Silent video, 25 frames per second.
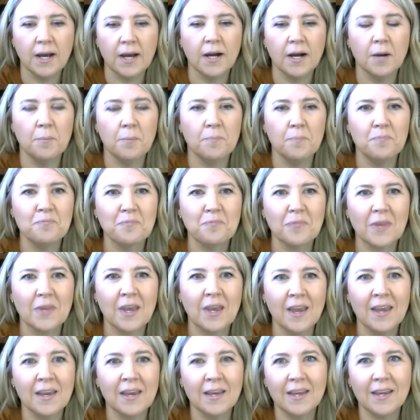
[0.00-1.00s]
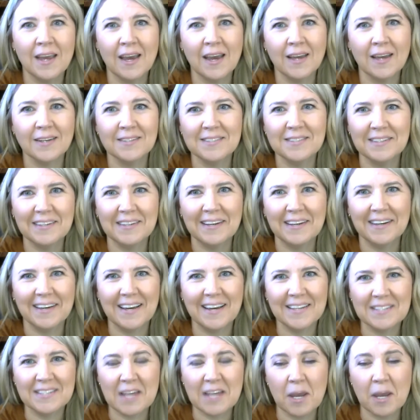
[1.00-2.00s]

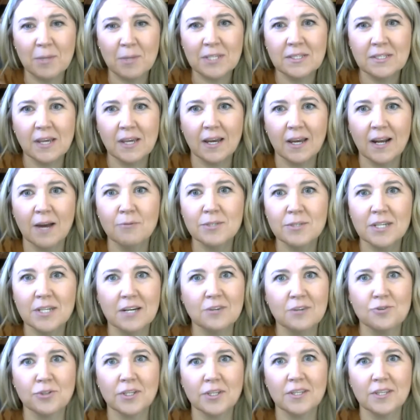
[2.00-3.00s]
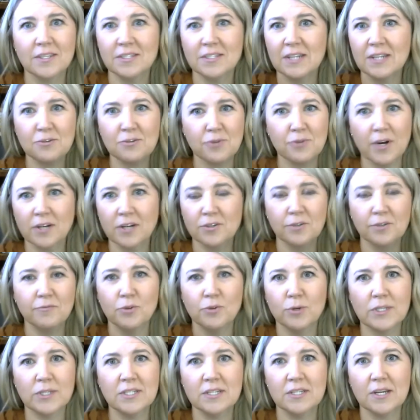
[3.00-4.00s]
as Amy said, I was actually the state director of
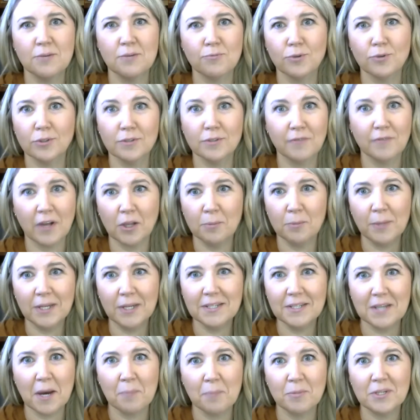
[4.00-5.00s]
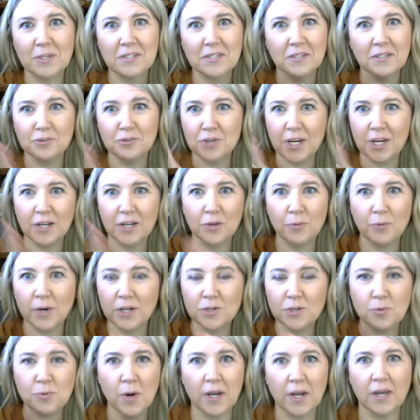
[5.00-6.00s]
USDA Rural Development up until January
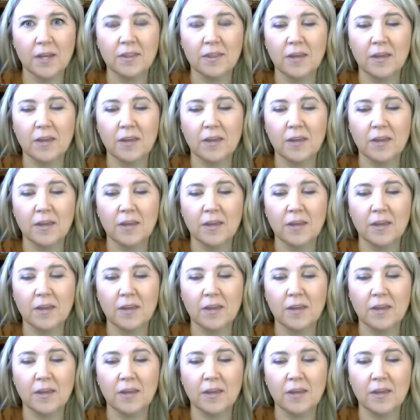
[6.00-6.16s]
20th.